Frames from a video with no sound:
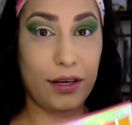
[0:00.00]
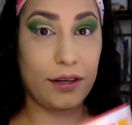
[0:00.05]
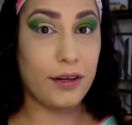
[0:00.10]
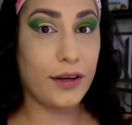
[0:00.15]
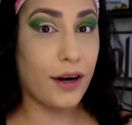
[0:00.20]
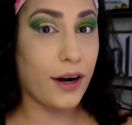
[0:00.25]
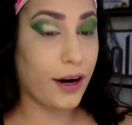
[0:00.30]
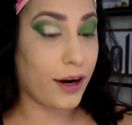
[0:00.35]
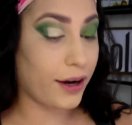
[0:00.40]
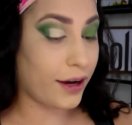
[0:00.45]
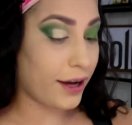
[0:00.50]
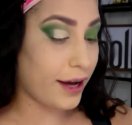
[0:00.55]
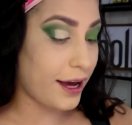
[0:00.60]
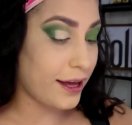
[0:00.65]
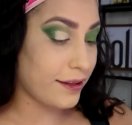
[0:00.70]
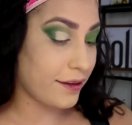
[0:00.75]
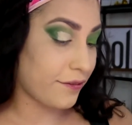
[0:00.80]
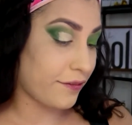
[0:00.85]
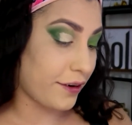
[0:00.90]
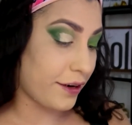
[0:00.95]
girl.
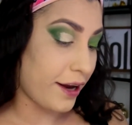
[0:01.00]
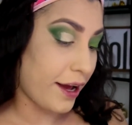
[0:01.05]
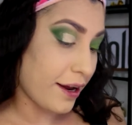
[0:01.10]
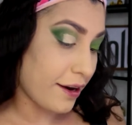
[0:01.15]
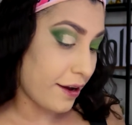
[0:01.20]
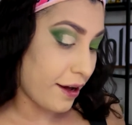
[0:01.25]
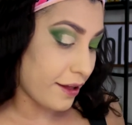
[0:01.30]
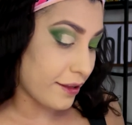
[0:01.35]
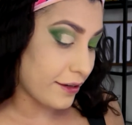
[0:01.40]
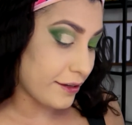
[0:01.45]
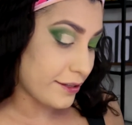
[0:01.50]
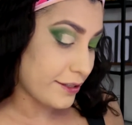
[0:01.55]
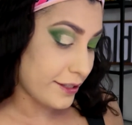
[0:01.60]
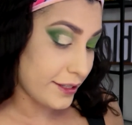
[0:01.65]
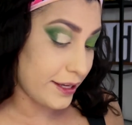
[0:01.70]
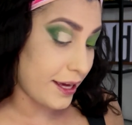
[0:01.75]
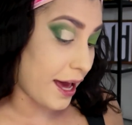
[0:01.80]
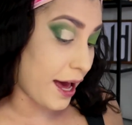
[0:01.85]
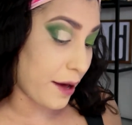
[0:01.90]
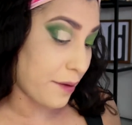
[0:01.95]
And then for
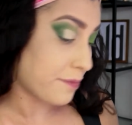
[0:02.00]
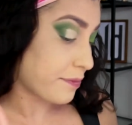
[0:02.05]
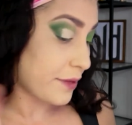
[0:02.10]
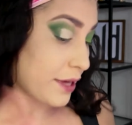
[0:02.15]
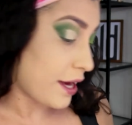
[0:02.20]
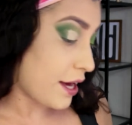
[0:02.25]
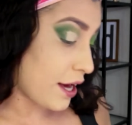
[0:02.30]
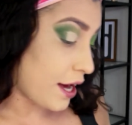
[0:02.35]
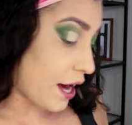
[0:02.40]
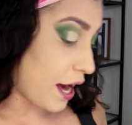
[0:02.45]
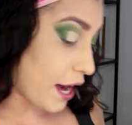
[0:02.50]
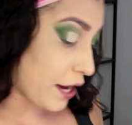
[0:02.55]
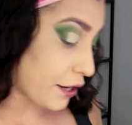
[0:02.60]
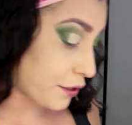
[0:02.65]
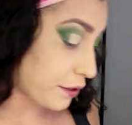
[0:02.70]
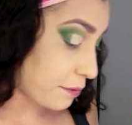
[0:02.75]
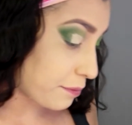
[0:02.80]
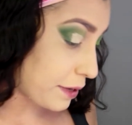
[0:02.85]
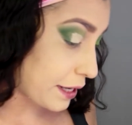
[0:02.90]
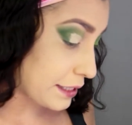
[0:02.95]
$9, yeah, I
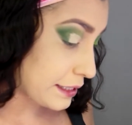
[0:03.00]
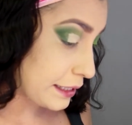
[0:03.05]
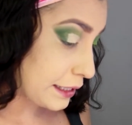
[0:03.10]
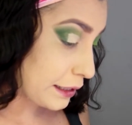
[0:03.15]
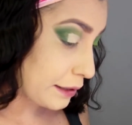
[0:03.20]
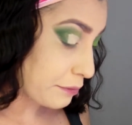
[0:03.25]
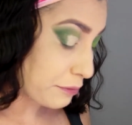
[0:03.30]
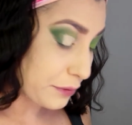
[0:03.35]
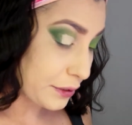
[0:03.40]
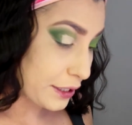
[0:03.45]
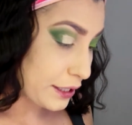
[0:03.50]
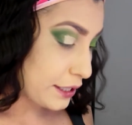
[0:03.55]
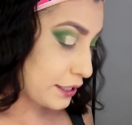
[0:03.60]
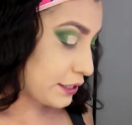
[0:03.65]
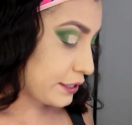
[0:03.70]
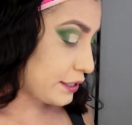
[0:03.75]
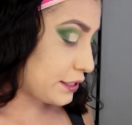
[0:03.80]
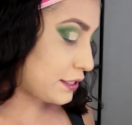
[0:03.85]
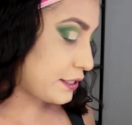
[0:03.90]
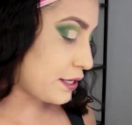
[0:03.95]
couldn't pass it up.
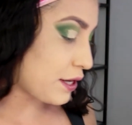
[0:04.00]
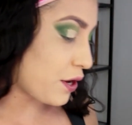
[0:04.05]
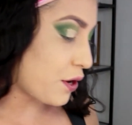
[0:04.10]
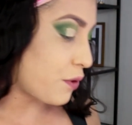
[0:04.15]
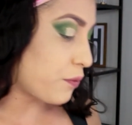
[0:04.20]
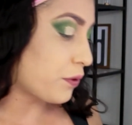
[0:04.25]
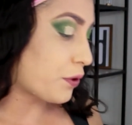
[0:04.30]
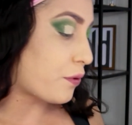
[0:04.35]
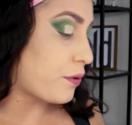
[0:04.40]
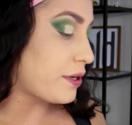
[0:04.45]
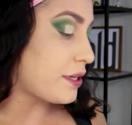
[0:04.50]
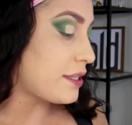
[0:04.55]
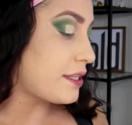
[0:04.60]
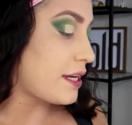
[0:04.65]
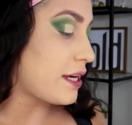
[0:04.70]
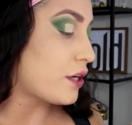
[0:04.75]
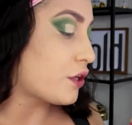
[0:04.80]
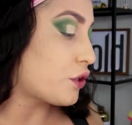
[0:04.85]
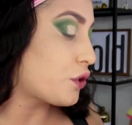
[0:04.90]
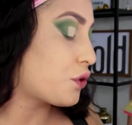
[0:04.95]
So we're going to
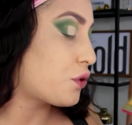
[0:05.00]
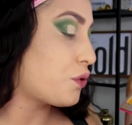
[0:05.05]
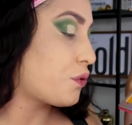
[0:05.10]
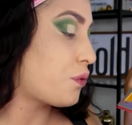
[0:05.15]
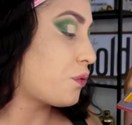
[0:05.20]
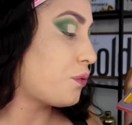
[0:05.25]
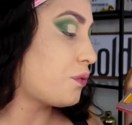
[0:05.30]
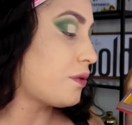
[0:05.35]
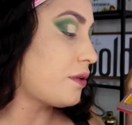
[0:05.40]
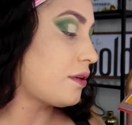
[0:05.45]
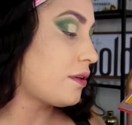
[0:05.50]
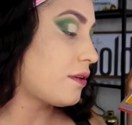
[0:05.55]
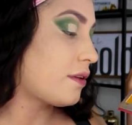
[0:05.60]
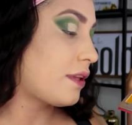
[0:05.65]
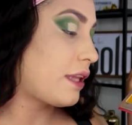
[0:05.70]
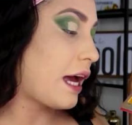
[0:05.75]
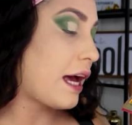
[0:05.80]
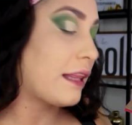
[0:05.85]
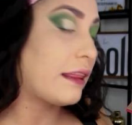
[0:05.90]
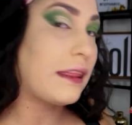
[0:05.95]
take Cocoon,
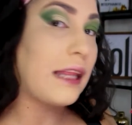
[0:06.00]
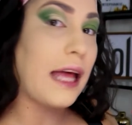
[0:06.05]
that